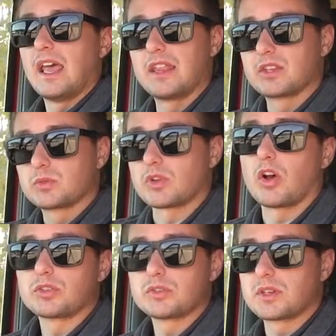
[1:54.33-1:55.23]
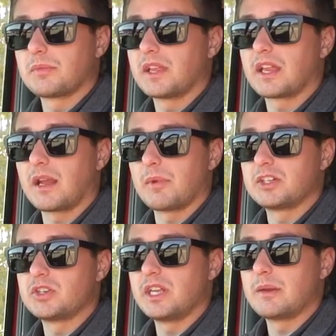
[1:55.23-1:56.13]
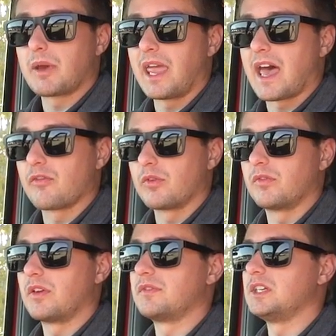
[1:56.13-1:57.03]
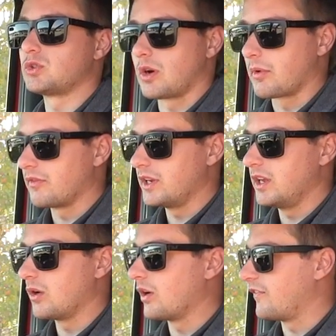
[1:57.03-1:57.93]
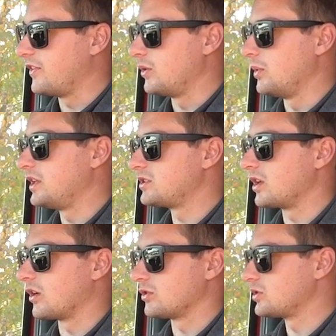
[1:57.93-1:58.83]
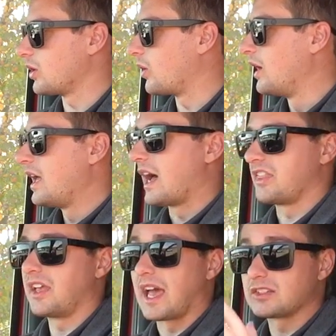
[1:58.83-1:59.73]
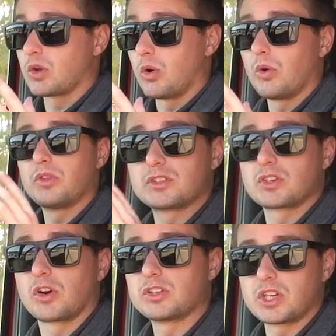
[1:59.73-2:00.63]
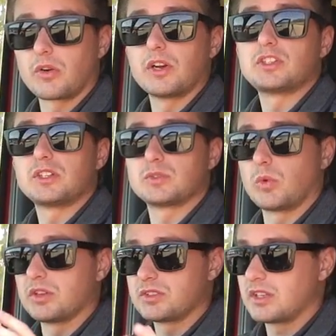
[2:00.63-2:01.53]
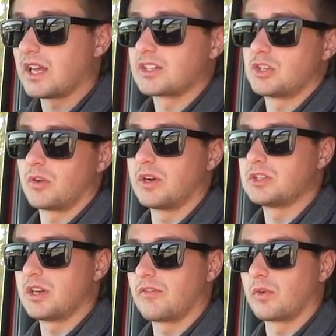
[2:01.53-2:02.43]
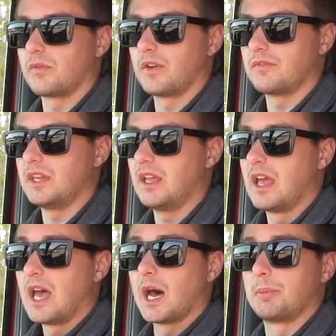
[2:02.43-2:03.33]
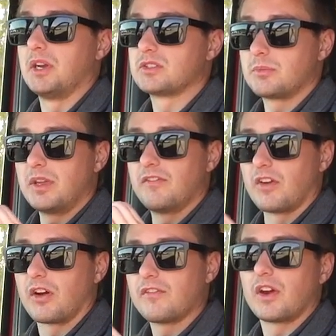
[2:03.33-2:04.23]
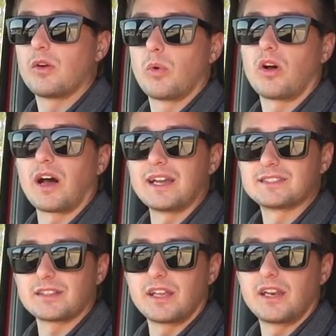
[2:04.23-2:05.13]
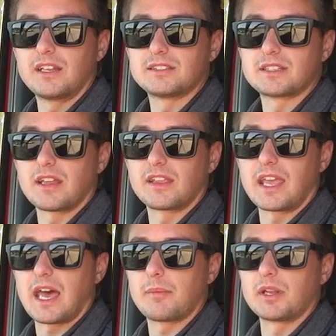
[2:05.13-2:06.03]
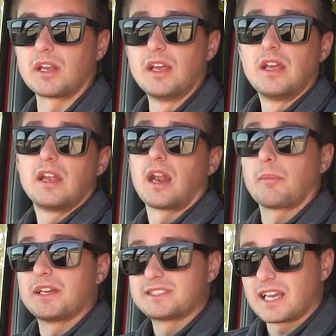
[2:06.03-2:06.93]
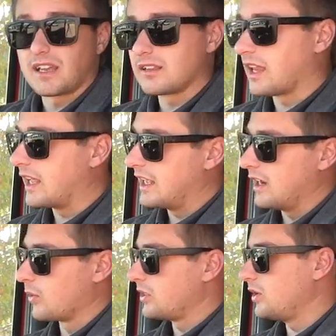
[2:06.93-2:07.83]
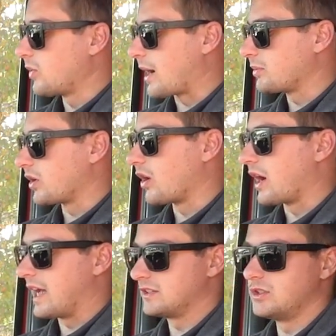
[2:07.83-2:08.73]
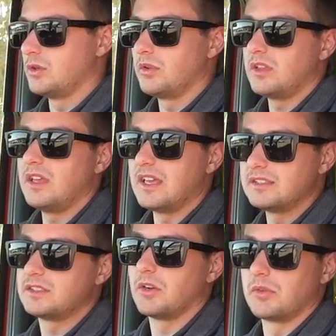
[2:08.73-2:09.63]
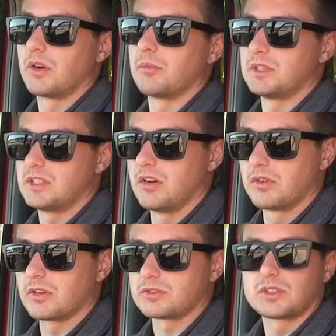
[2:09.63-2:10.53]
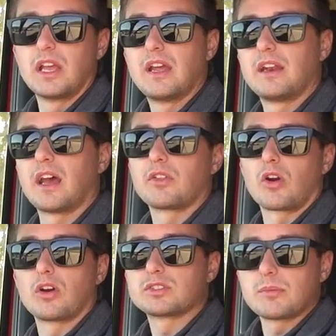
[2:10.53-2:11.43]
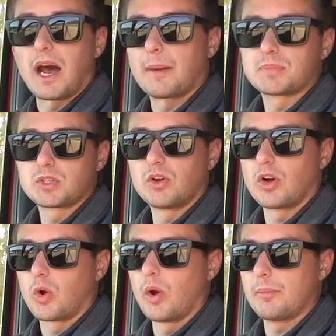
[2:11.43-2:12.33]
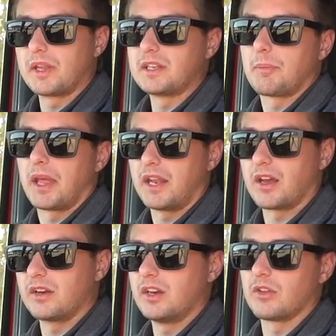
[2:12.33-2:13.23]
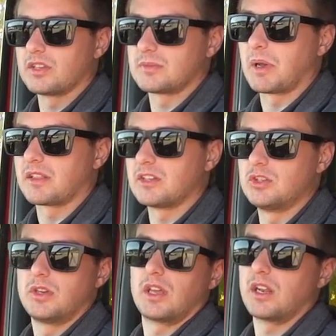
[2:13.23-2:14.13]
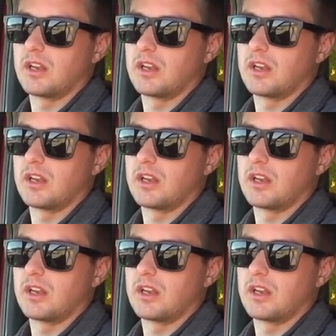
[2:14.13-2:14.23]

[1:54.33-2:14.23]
and this was also something that I mentioned in my F-150 Tremor video a few weeks ago. So I think as a whole, current generation as well as the next generation F-150 appears to be very, very well isolated inside the cabin. Now, my second like here with the Raptor R has to do with the interior materials. Now, there are some optional equipment depending on, the spec that you get,